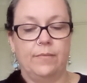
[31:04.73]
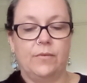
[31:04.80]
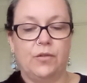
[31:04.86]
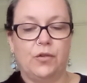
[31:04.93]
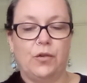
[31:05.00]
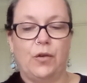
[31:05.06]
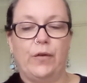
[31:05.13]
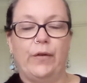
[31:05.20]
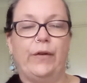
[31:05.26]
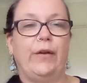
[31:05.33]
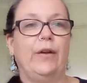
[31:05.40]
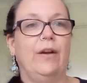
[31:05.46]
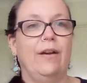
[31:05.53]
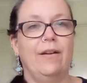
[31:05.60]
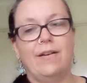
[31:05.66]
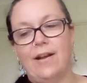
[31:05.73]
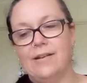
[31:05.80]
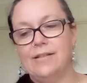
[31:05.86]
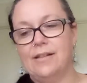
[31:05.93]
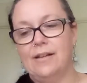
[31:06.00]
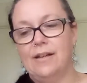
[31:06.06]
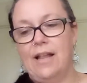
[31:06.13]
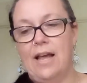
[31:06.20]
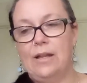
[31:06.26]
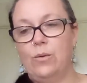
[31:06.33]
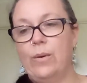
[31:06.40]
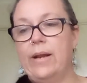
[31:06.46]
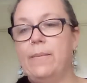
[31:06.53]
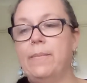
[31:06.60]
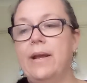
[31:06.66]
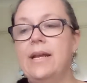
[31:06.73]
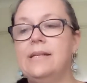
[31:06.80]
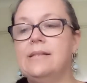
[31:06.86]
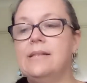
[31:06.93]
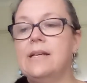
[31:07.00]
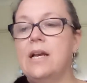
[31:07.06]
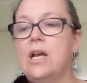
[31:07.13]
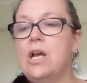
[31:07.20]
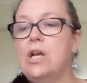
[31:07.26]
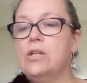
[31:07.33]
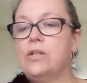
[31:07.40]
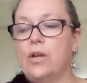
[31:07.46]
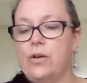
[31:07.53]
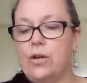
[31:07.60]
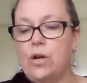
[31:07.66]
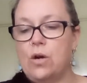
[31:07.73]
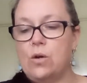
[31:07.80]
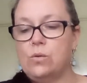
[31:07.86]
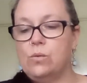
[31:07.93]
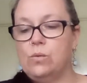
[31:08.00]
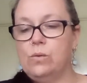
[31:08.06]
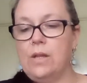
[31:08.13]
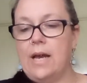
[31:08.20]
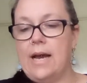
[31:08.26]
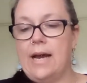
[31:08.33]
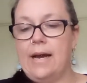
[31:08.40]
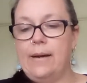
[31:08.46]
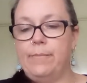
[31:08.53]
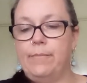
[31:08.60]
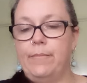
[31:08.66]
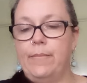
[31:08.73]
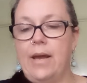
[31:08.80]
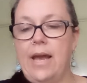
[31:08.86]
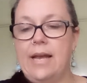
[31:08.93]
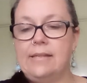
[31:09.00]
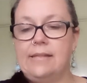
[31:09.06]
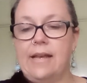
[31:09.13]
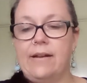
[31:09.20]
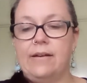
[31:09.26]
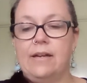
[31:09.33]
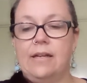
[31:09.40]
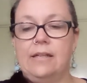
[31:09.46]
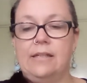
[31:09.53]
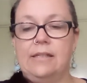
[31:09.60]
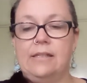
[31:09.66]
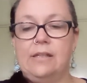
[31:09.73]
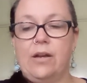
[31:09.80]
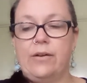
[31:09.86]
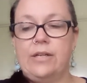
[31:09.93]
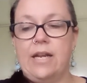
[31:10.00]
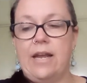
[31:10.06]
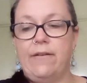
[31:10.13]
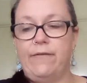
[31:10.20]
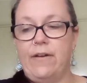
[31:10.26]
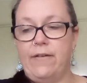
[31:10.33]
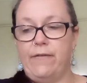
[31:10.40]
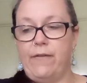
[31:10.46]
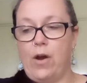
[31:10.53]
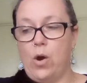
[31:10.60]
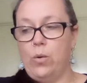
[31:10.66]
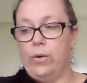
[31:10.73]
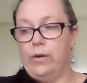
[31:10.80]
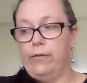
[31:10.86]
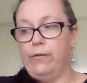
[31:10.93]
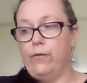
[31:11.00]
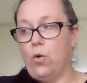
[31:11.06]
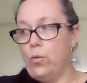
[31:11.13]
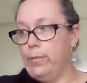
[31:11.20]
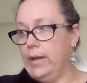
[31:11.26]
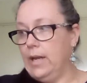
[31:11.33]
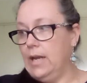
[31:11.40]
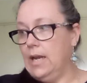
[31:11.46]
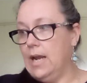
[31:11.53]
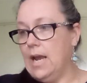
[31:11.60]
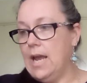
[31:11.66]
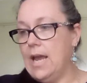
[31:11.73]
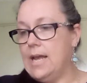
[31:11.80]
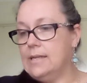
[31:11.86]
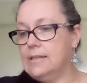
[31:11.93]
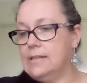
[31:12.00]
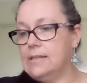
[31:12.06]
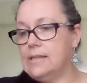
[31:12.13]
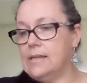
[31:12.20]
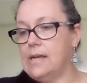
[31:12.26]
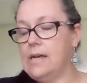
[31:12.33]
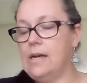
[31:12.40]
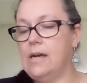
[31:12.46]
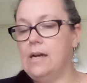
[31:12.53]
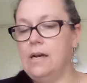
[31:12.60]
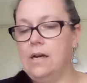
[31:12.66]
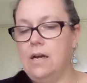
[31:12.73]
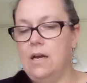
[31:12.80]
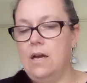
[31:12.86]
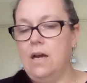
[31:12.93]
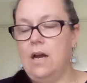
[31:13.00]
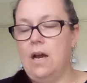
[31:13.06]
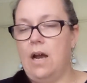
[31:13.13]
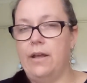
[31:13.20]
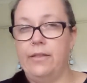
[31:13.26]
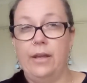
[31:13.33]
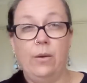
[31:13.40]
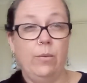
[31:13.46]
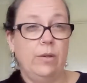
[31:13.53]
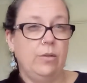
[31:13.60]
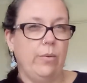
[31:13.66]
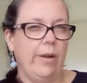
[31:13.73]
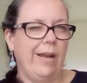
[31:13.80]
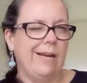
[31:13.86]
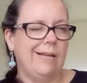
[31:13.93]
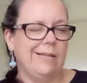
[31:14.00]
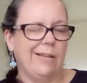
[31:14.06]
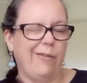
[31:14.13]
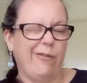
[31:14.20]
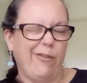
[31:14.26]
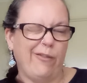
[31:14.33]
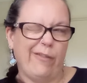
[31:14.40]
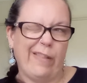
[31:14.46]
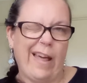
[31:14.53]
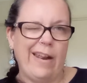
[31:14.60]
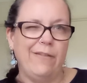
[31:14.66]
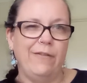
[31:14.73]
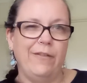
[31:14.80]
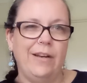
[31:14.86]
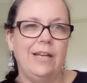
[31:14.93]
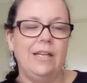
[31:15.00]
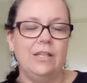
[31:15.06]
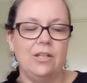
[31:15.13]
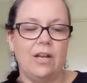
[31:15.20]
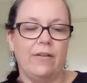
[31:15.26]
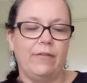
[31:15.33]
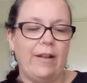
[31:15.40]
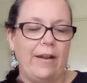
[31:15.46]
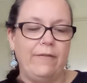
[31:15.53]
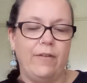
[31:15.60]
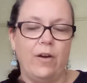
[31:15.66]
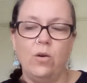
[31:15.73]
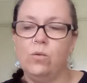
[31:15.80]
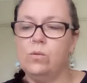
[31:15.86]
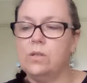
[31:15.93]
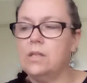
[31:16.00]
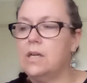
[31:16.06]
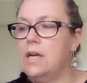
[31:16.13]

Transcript: So nice little Halloween piece. So Nicole has that and is going to FFO it for me as, I think we're doing it as a flat finish, a flat fold.